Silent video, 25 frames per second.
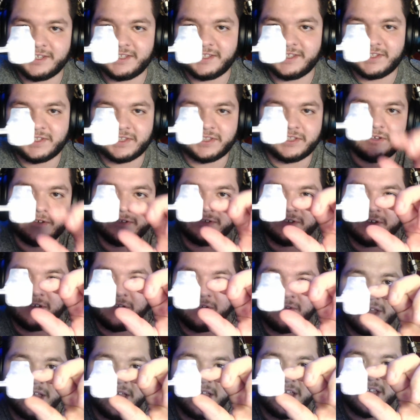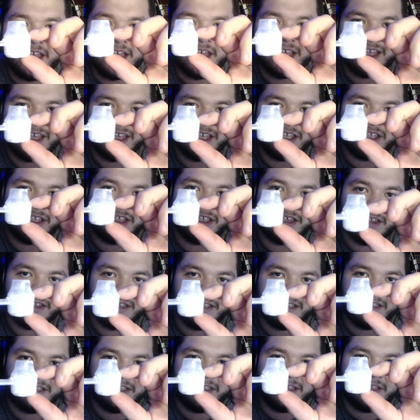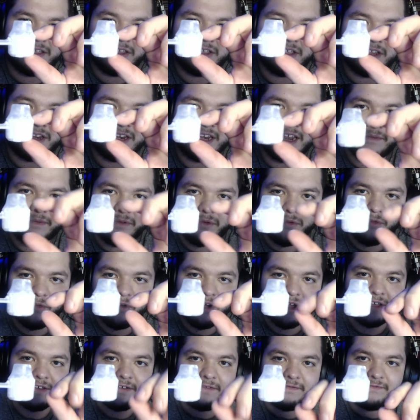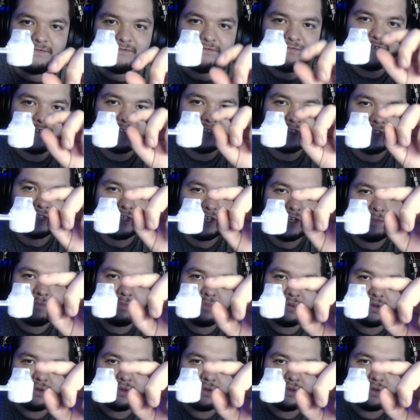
this and don't know, you, you never want to fill up